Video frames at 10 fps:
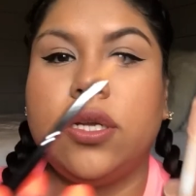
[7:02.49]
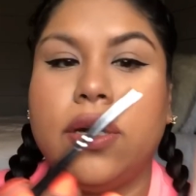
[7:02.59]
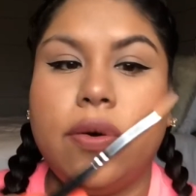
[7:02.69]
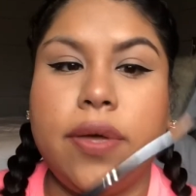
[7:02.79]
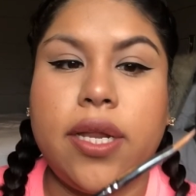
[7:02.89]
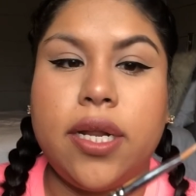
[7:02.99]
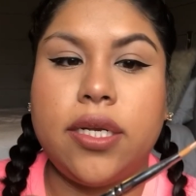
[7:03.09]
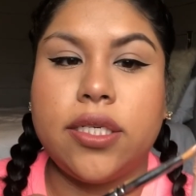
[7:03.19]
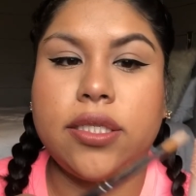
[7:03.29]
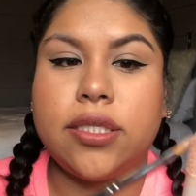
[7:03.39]
I'm gonna go in
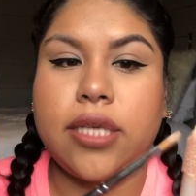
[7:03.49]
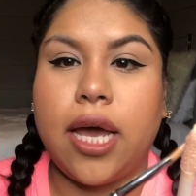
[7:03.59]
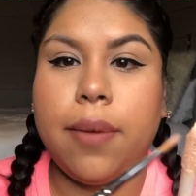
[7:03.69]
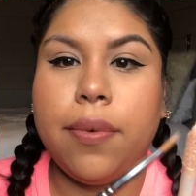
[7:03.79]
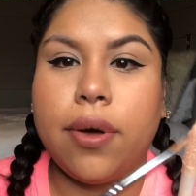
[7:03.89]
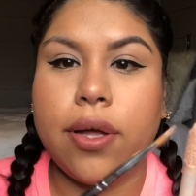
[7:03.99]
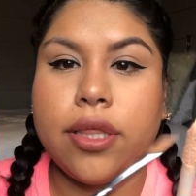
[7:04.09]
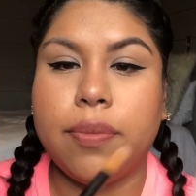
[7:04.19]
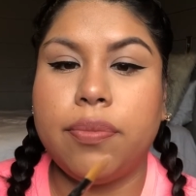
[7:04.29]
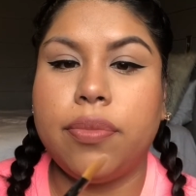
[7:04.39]
and just dab
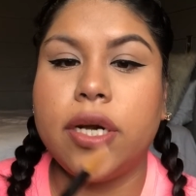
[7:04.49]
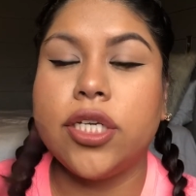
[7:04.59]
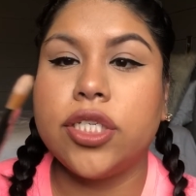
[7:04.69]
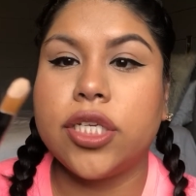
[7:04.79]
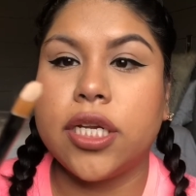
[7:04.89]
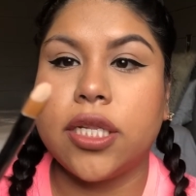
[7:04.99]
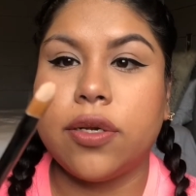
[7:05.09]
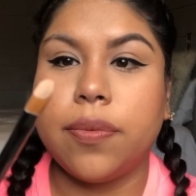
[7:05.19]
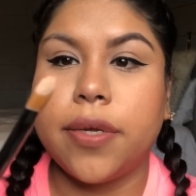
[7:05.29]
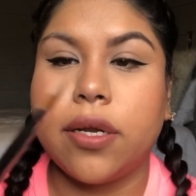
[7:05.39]
on the brush, get a
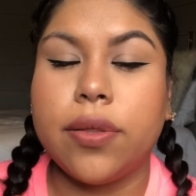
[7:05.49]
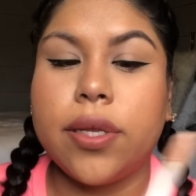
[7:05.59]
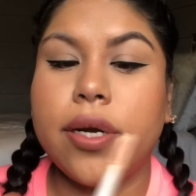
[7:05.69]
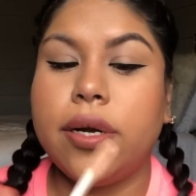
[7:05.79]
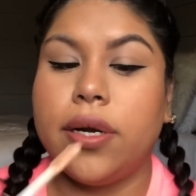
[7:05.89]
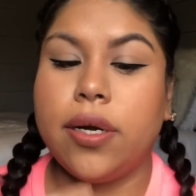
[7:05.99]
little bit on there,